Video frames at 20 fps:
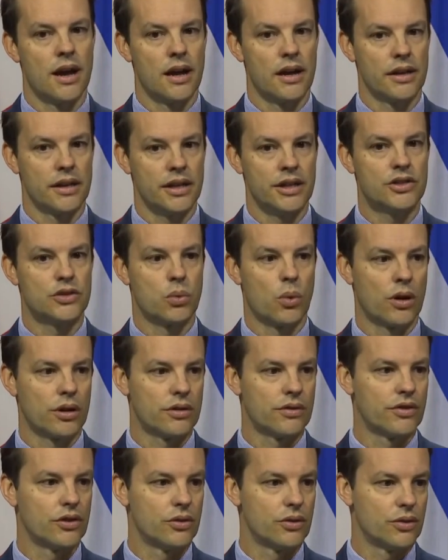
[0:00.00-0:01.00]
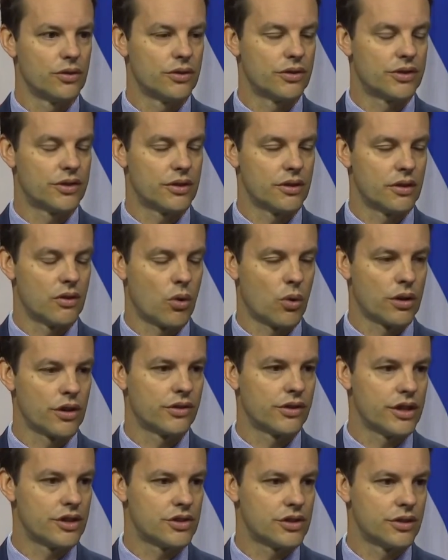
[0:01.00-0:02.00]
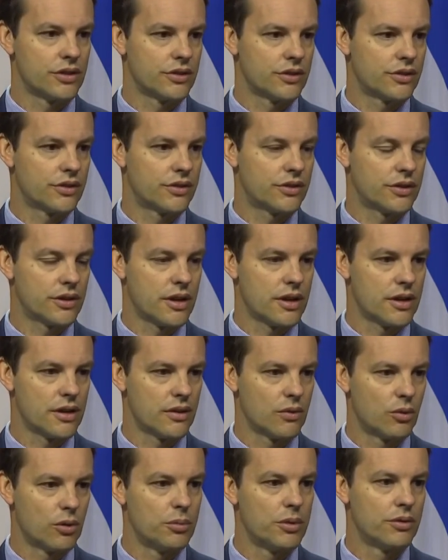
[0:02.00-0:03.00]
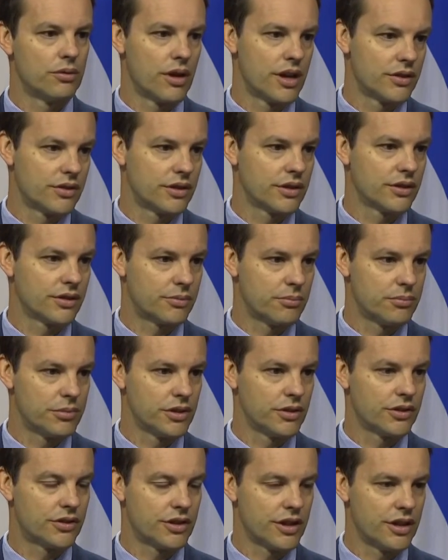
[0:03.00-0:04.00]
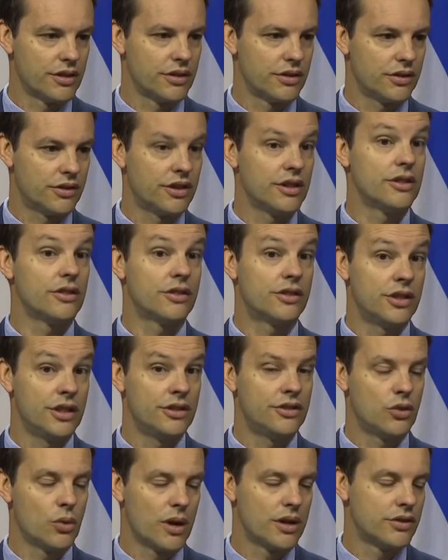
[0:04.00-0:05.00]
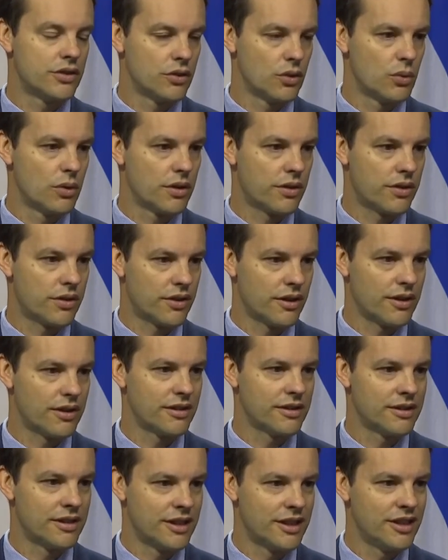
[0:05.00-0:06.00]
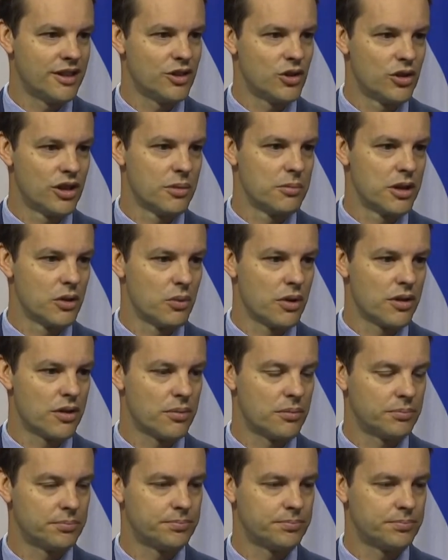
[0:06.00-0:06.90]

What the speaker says: each one of those organizations will be raising Bill C-282 with who they meet with.